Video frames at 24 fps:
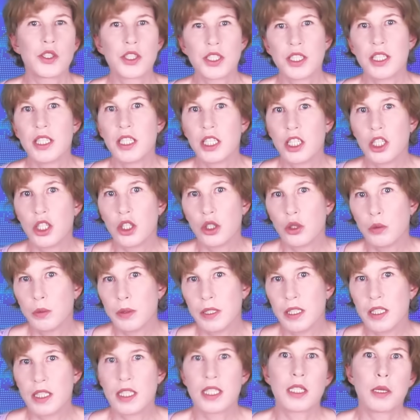You see,
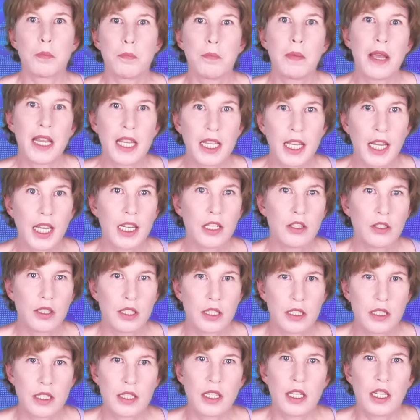qubits make
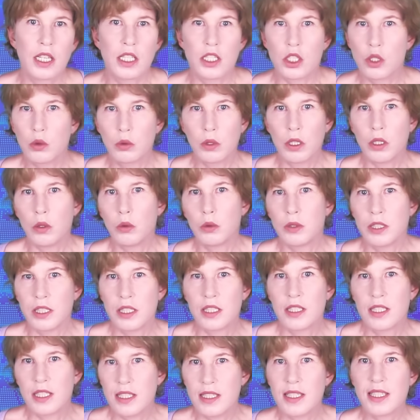errors, so what
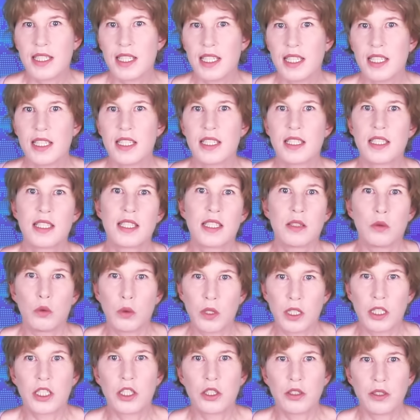one does is
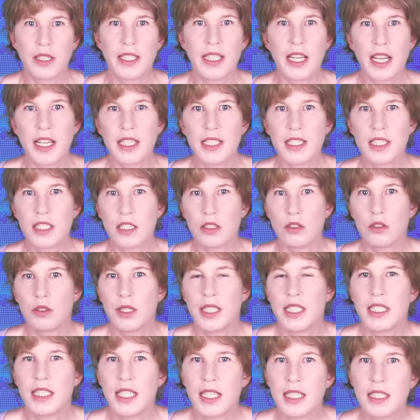one creates a
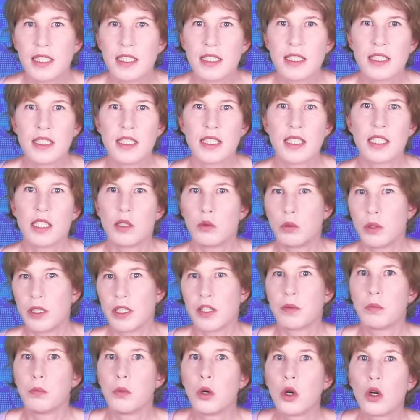redundancy
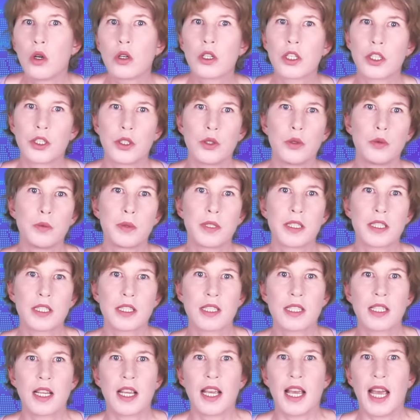with more qubits.
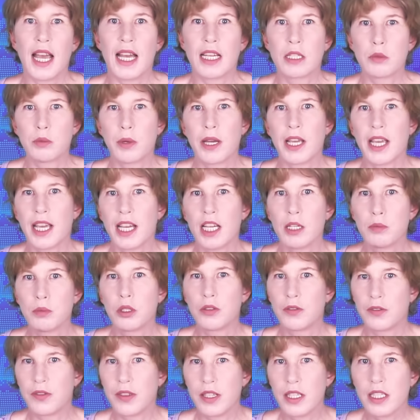And by help
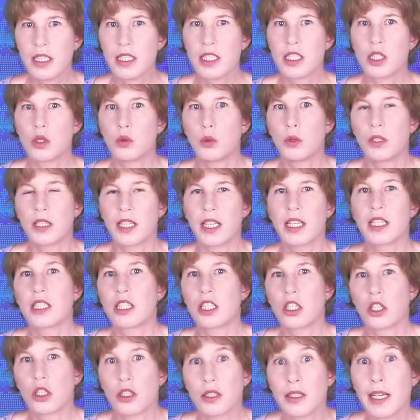of this, one can
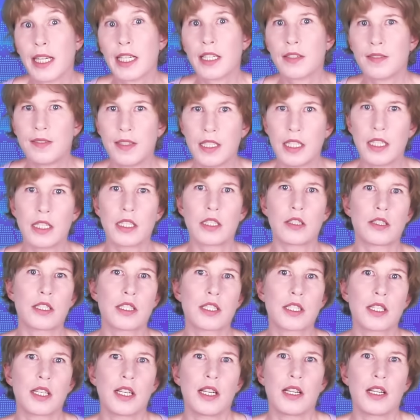correct the errors.